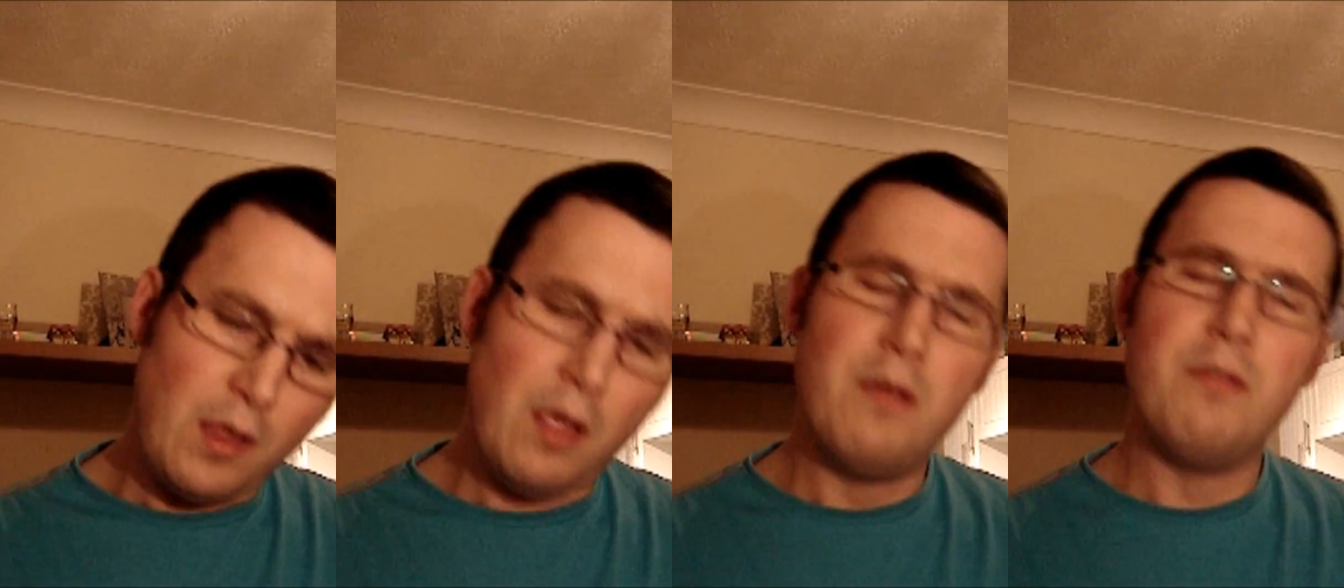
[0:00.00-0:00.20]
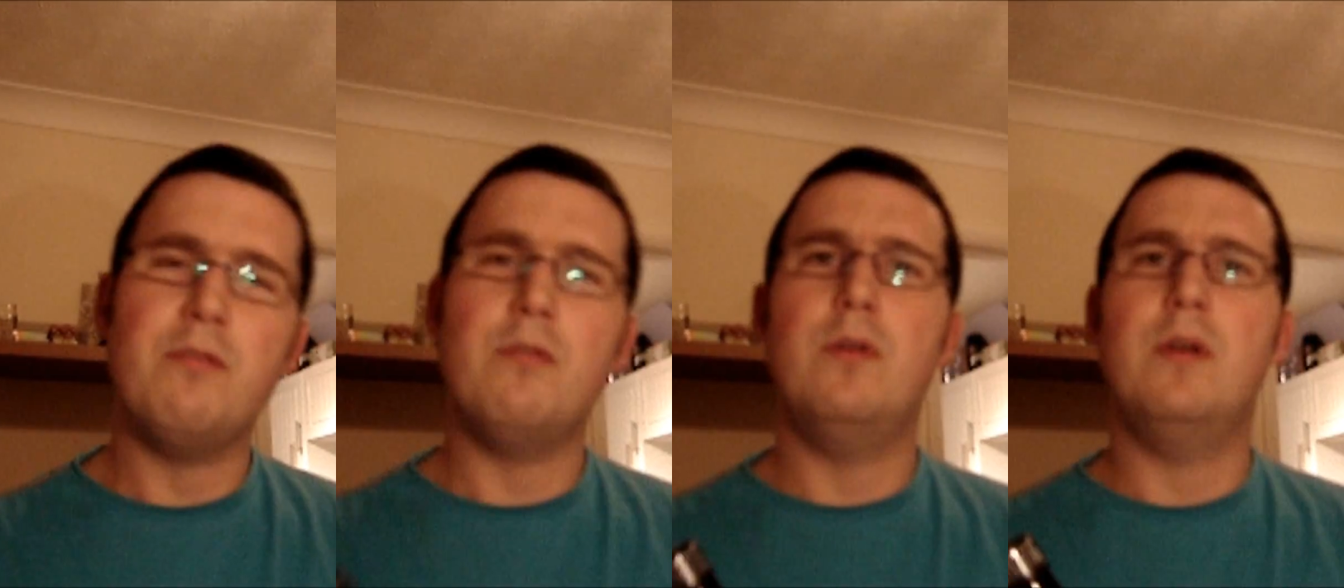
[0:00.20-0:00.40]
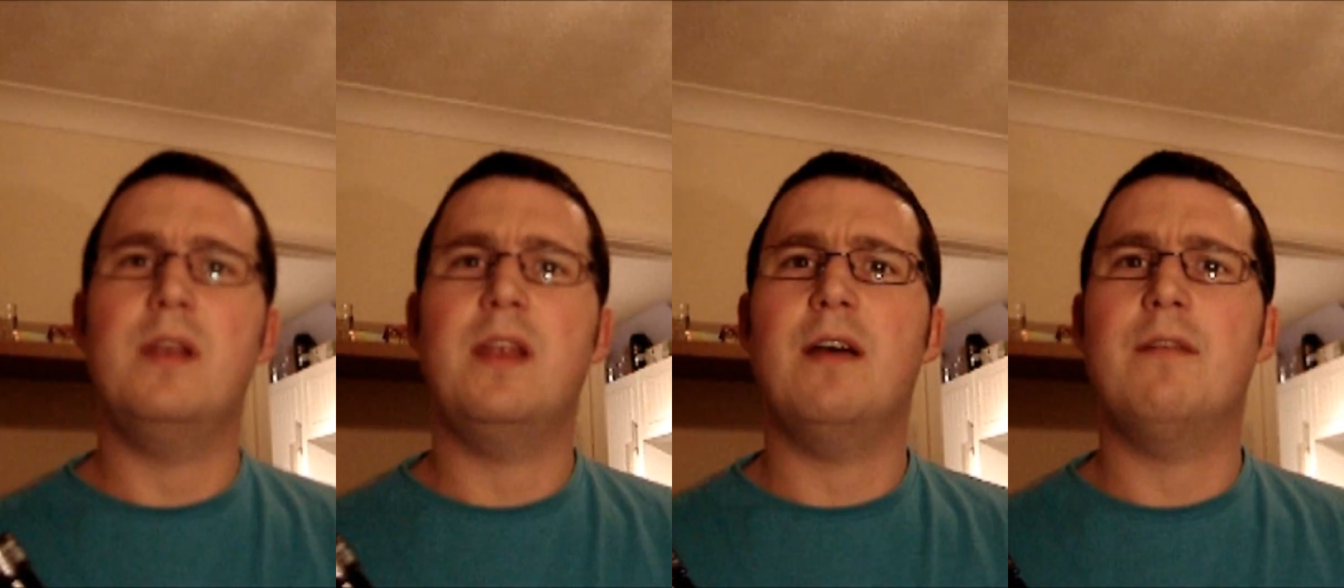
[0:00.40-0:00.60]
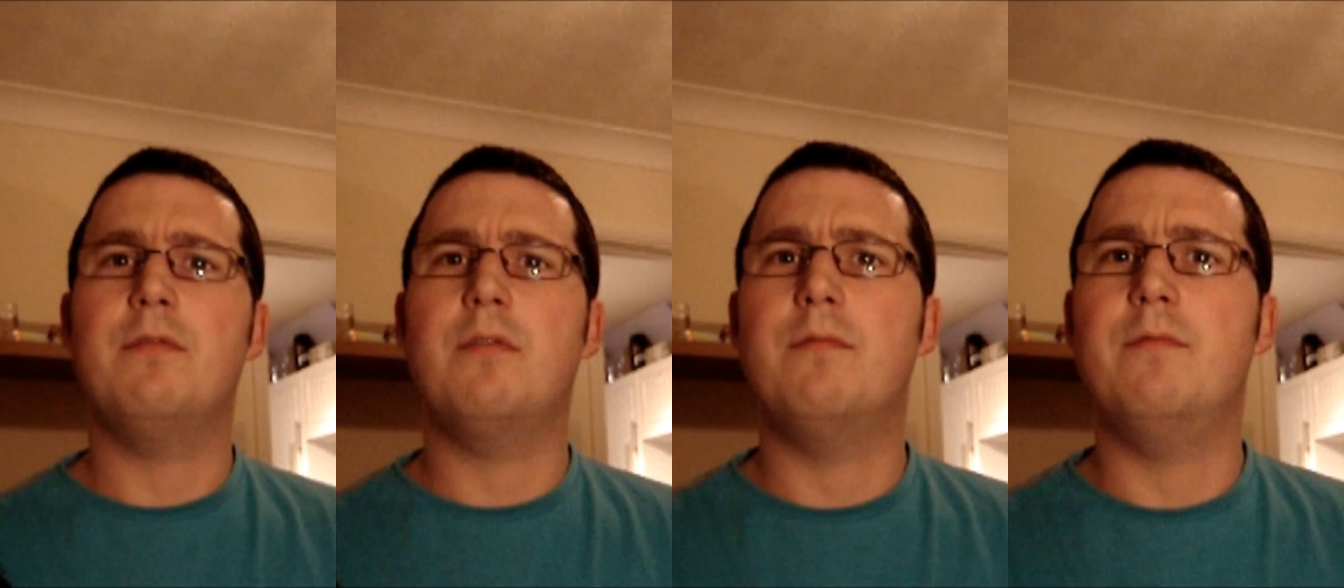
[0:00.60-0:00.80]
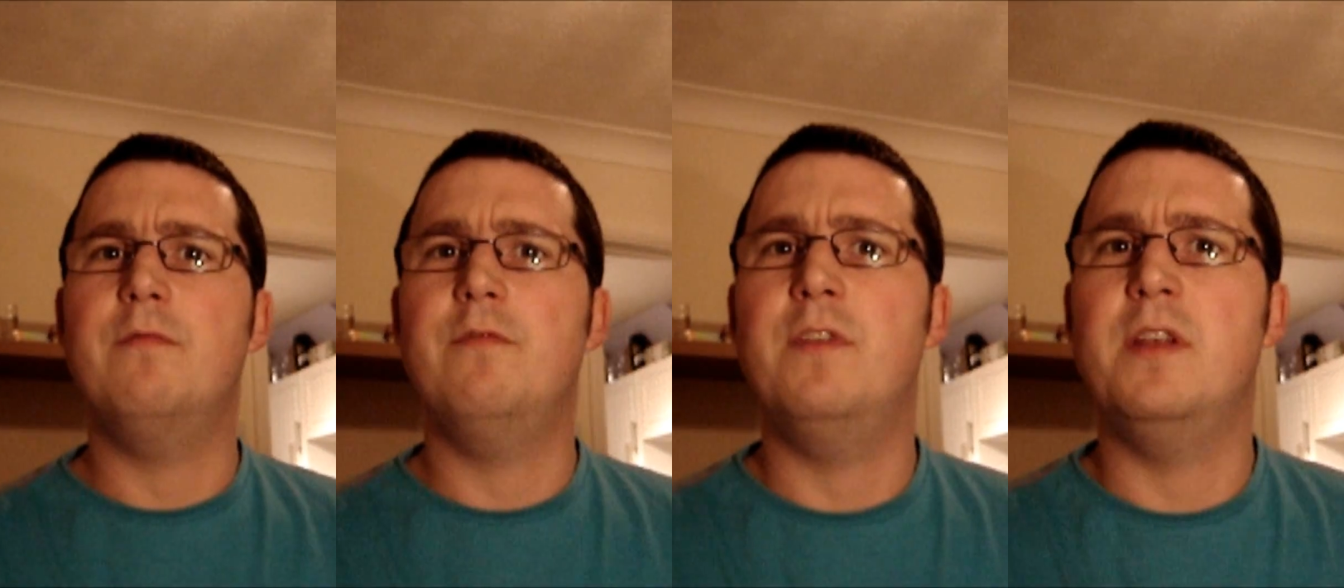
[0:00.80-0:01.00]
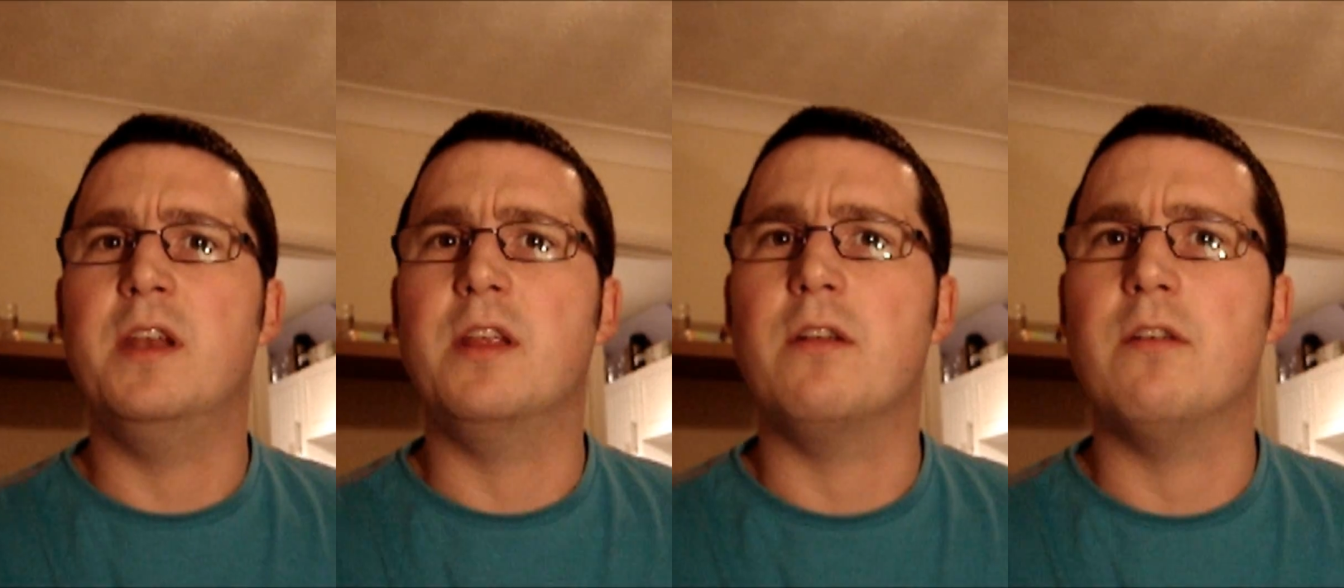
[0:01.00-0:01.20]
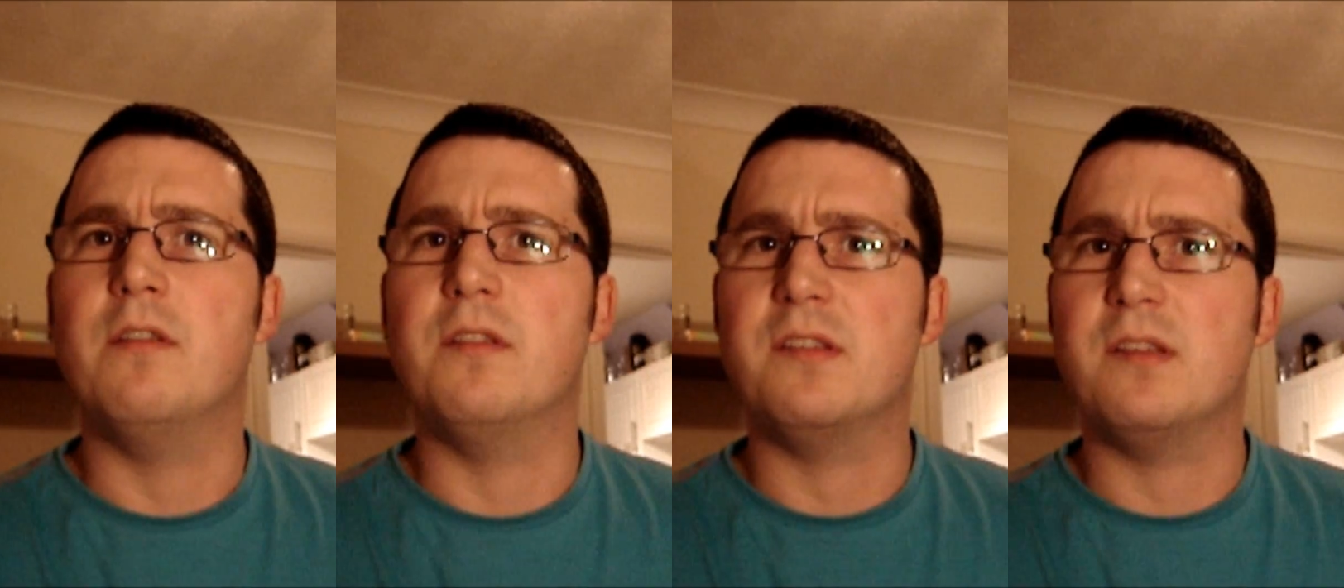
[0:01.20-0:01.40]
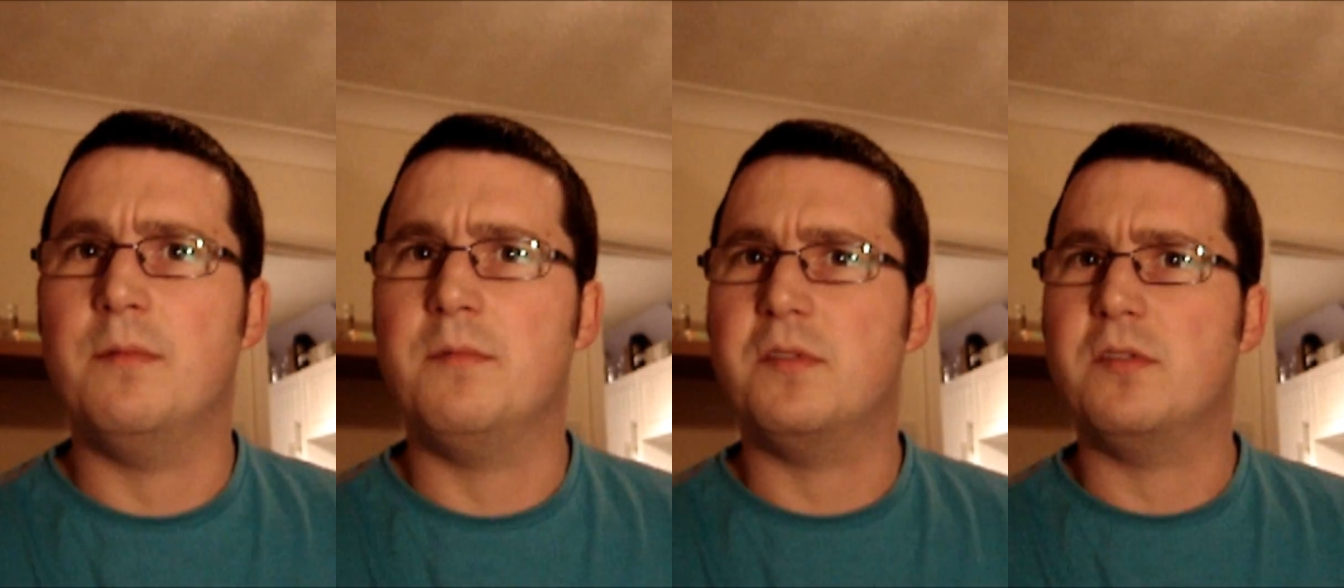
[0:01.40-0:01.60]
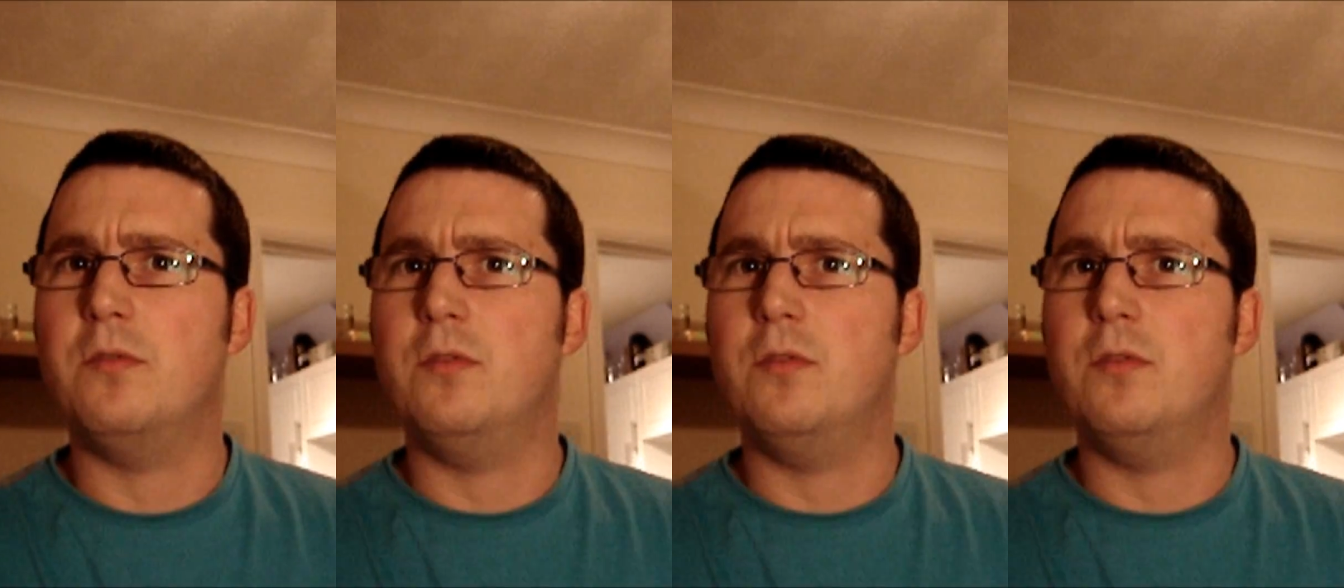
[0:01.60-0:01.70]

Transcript: I thought it'd have a vinegar of some